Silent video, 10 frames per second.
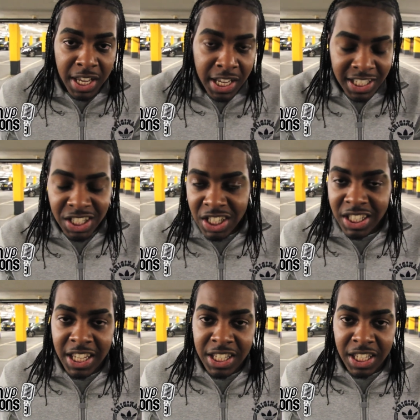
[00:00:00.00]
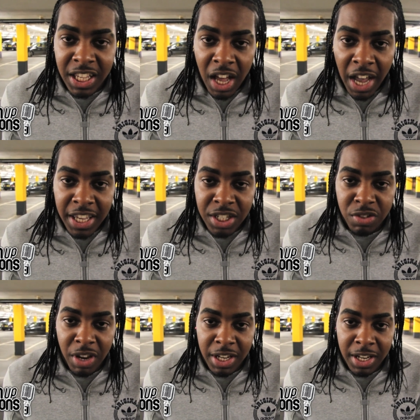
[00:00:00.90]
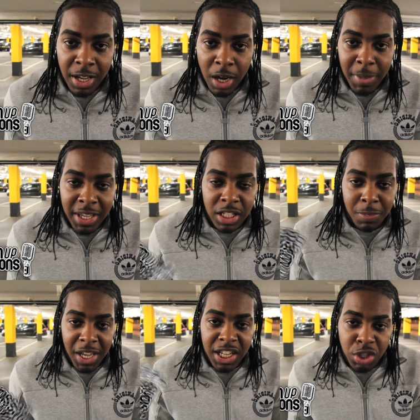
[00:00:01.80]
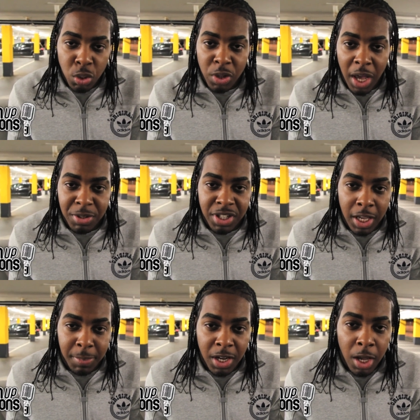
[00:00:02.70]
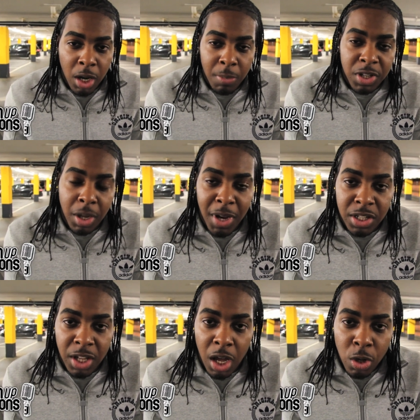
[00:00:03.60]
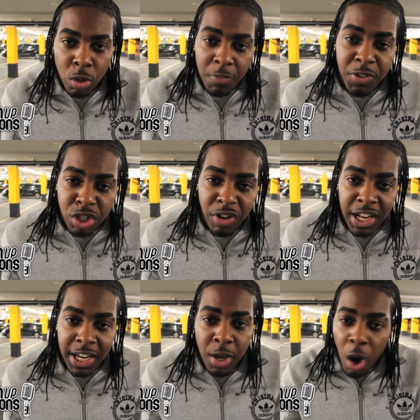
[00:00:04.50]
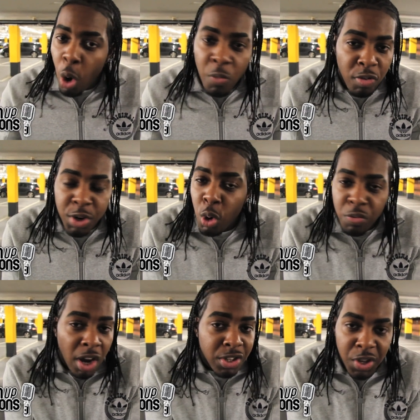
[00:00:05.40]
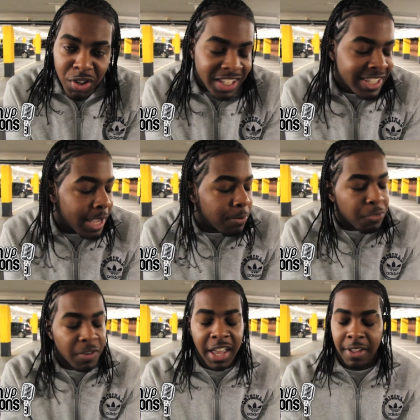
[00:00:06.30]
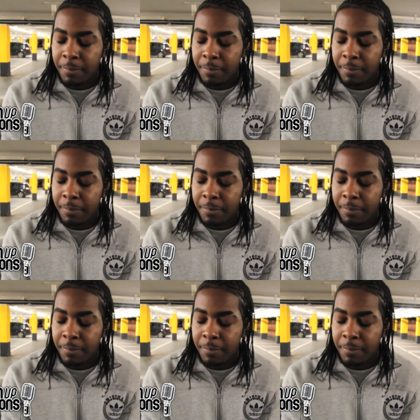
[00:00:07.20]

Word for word: This shit's easy, I ain't straining. Come against me in the shoe that I'm shaming. Come to the master, come for the training. Over and over, I tell you the same thing.